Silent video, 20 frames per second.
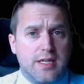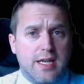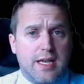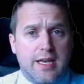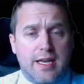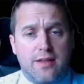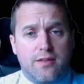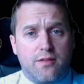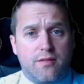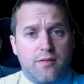
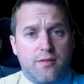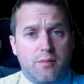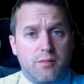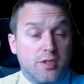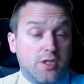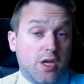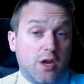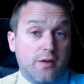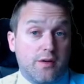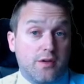and either of them
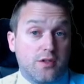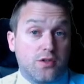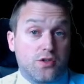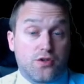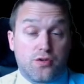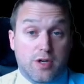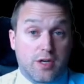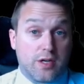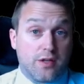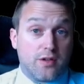is going to
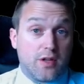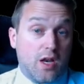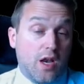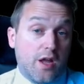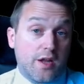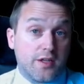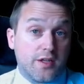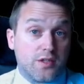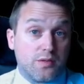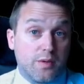trigger the
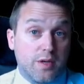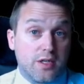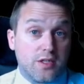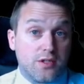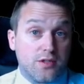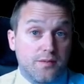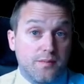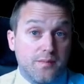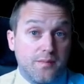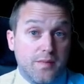light
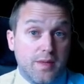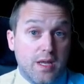switch.